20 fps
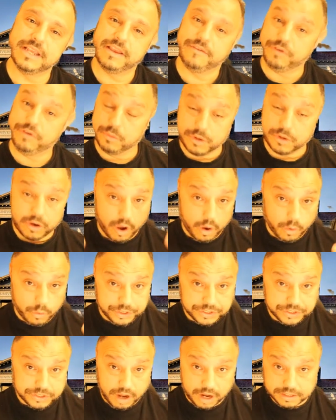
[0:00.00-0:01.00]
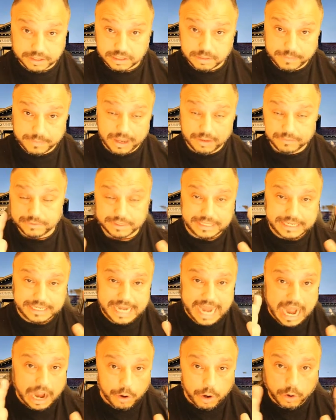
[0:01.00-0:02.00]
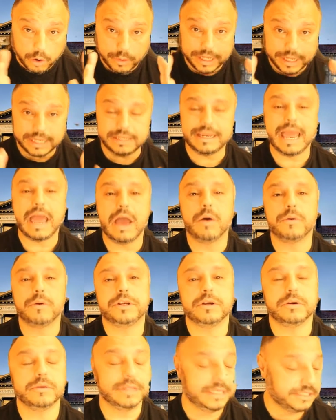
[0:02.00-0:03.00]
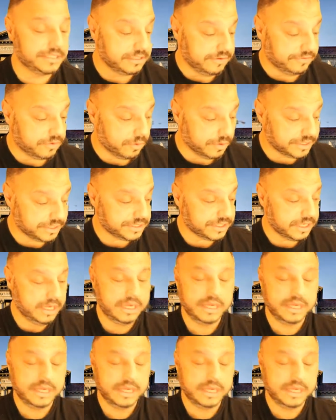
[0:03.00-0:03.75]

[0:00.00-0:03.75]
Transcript: If you recall, we talked about narrowing down your list, and of course,